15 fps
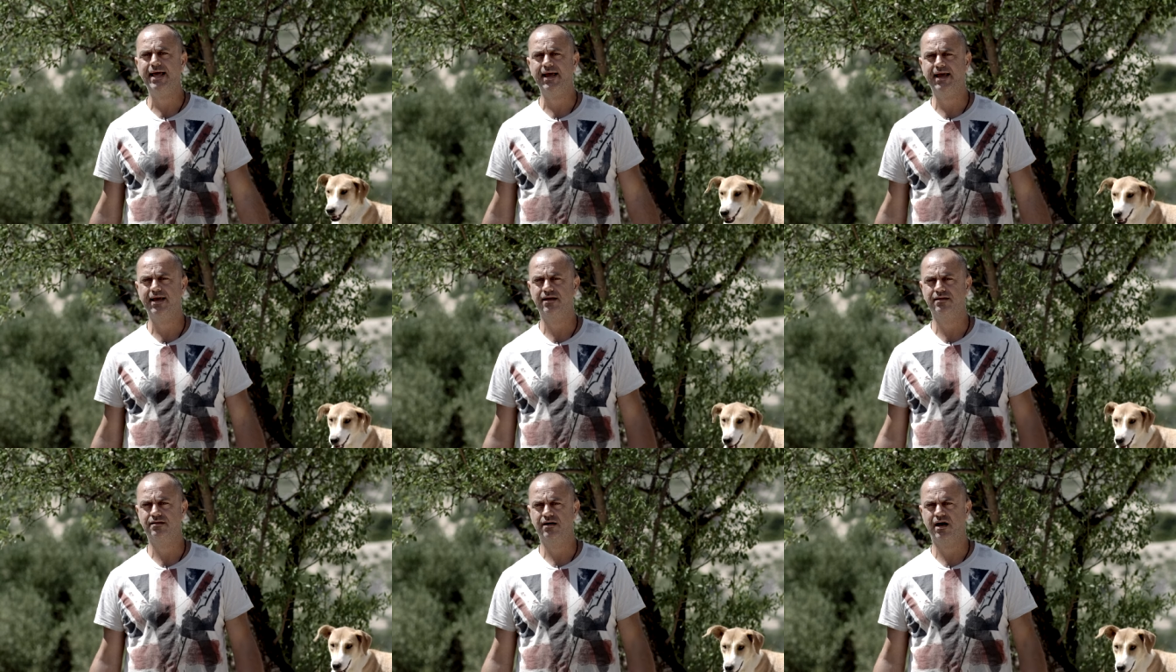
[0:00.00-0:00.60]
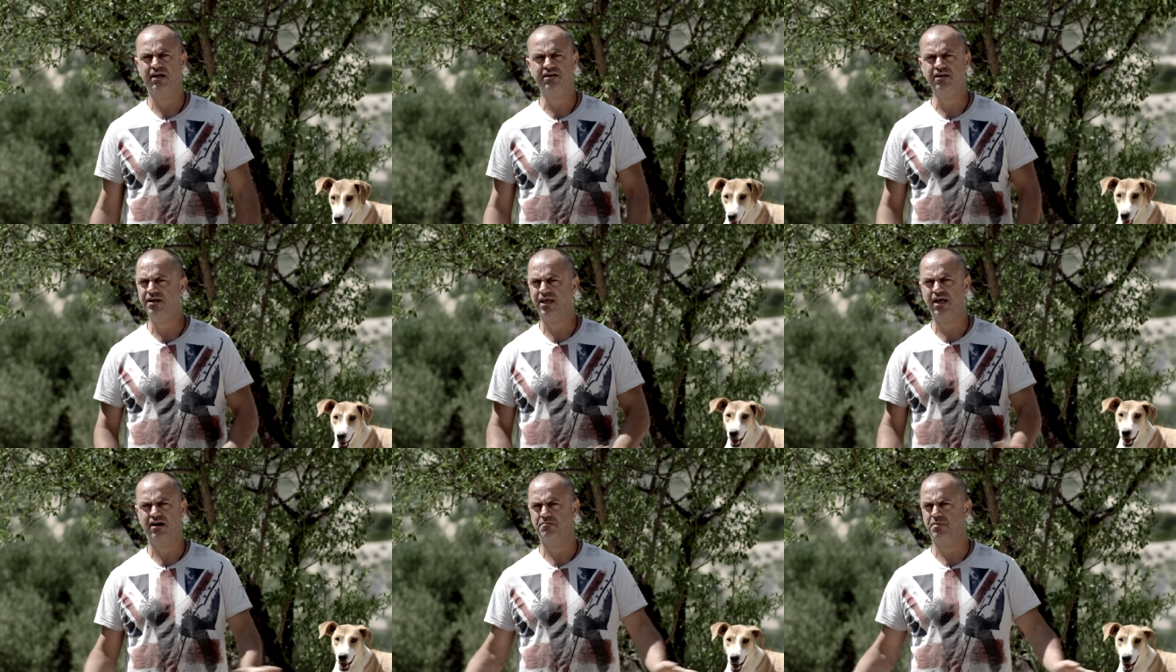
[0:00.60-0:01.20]
I had. I didn't
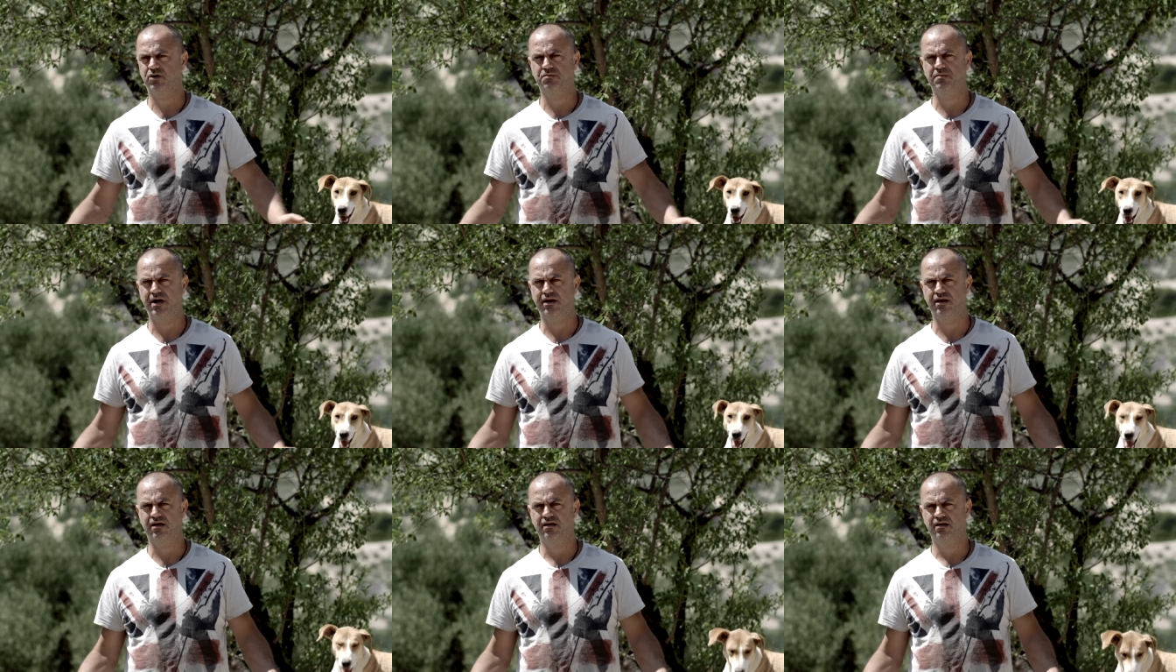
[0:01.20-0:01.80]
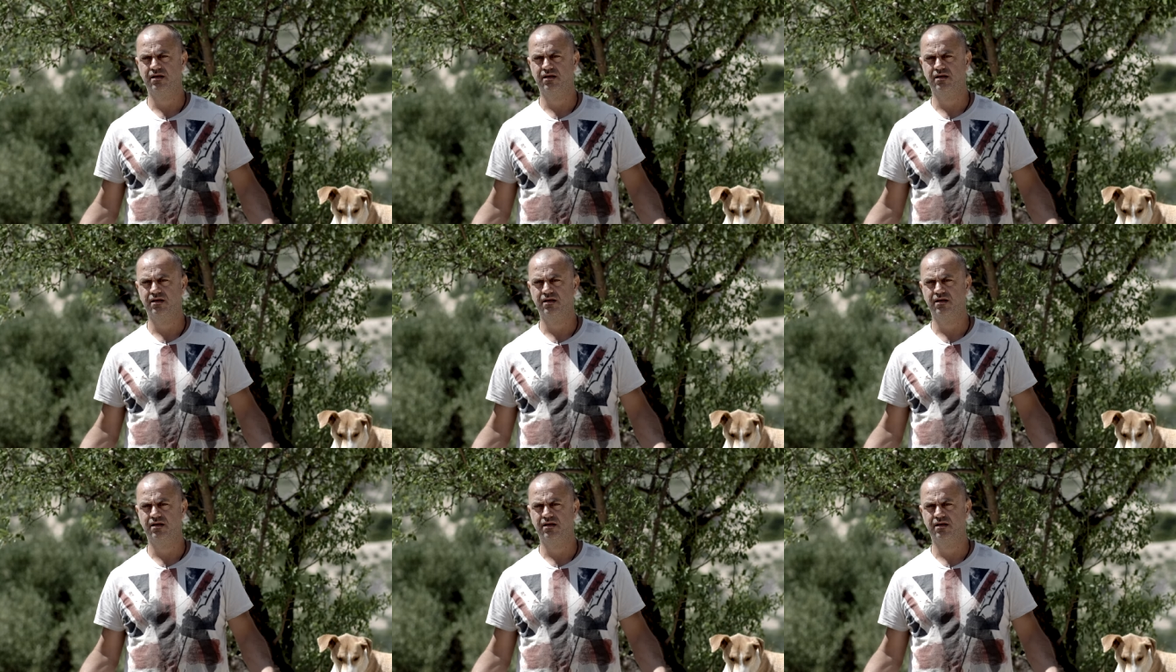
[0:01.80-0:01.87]
care about money.